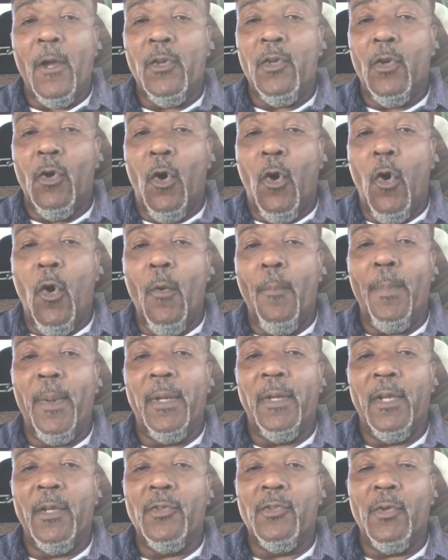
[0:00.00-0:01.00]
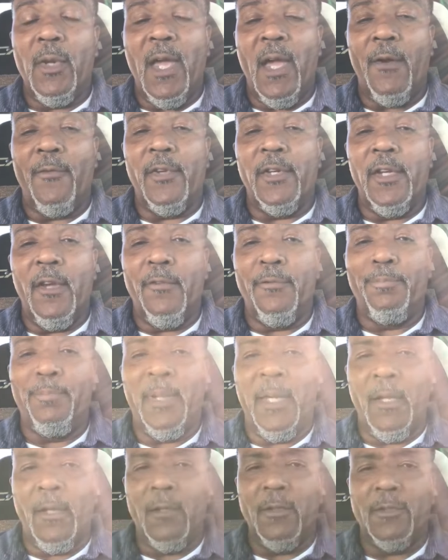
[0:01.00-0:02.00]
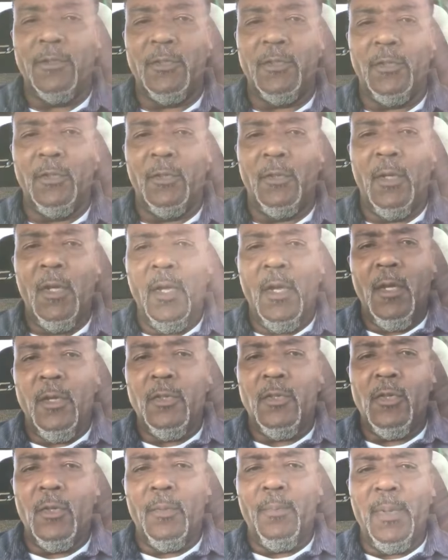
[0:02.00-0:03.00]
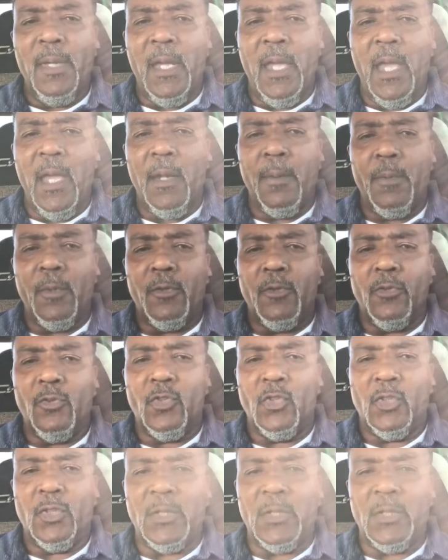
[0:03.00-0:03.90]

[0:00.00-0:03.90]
You're hoping that you have enough petals to be able to